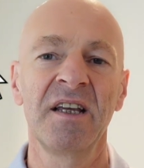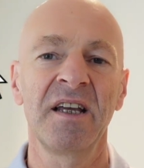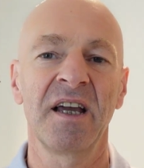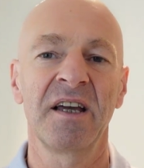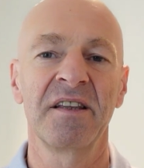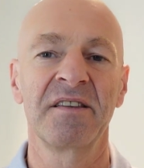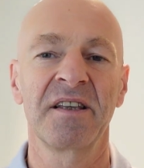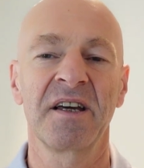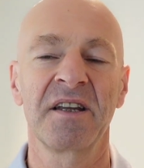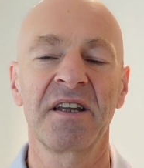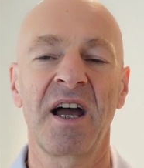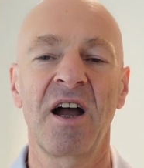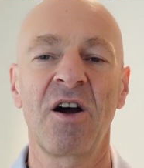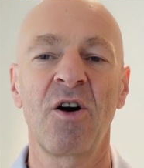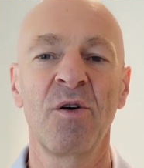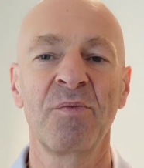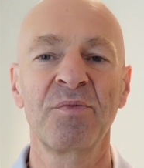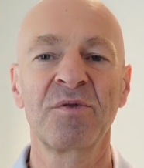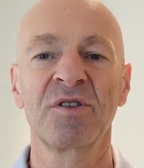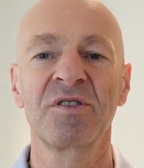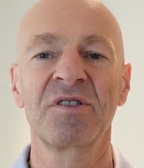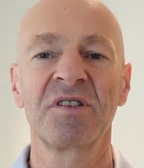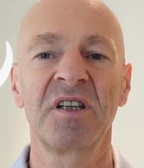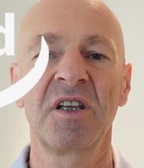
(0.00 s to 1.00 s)
And then I
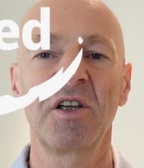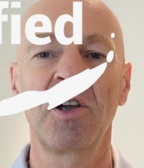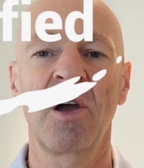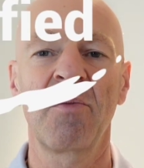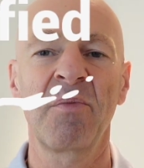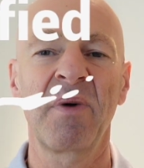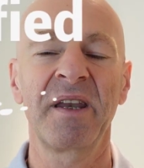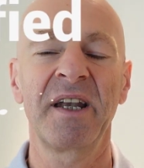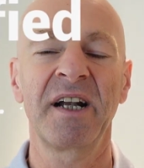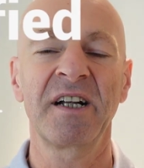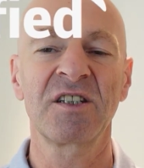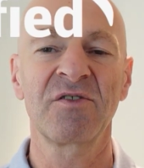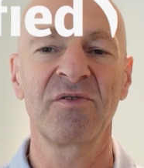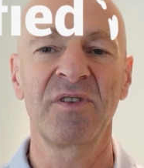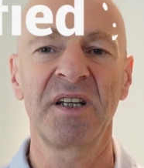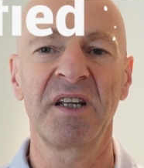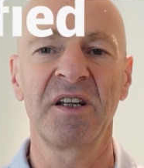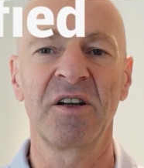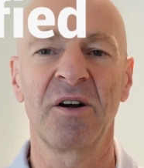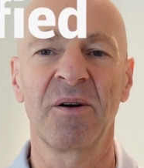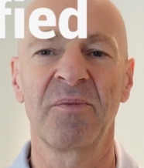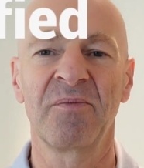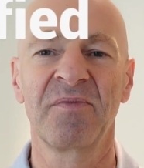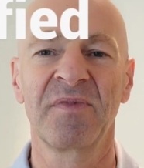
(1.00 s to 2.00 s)
hope to see you in my next
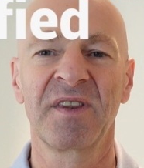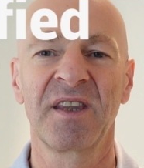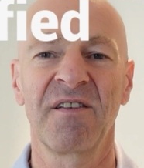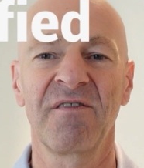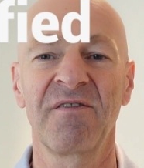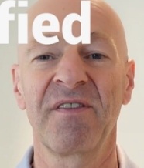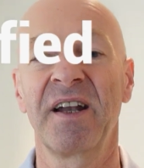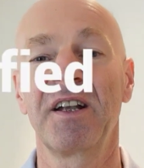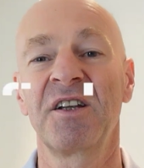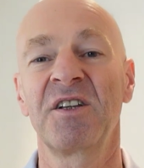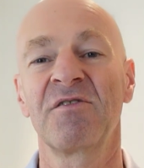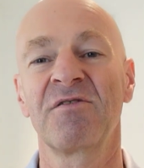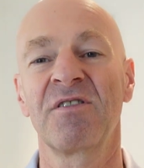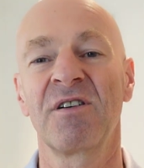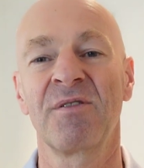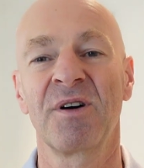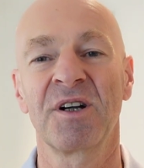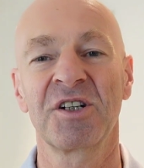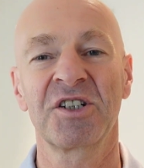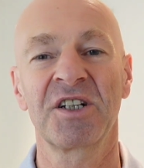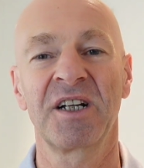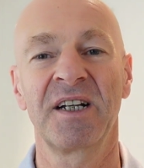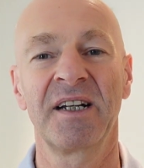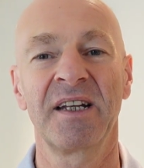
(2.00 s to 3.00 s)
video. Thank you for
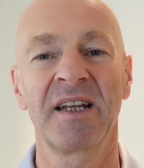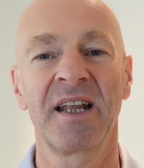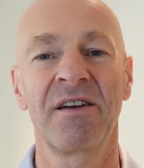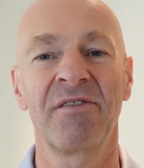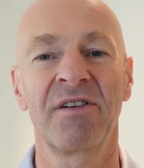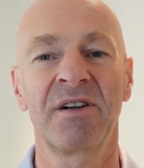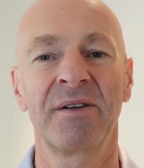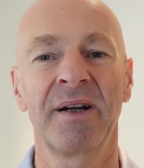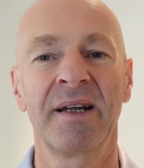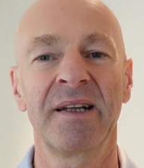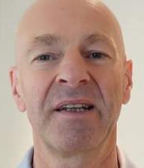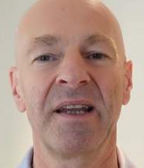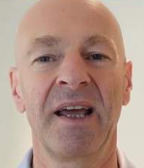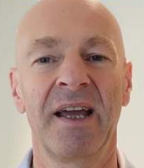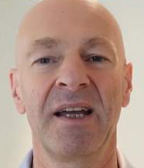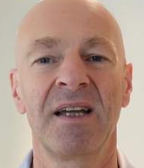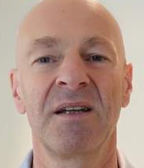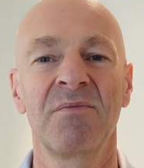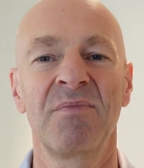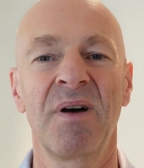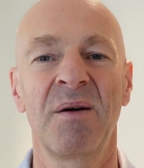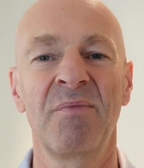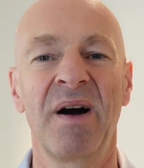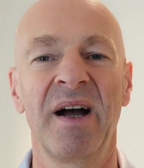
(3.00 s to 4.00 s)
watching and have a great day.
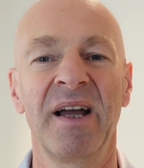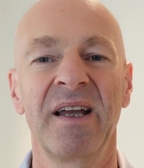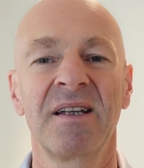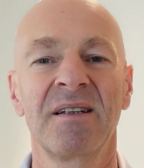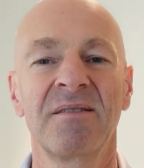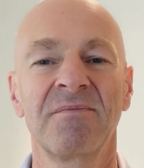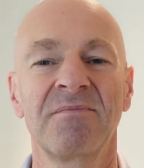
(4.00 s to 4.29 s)
Bye-bye.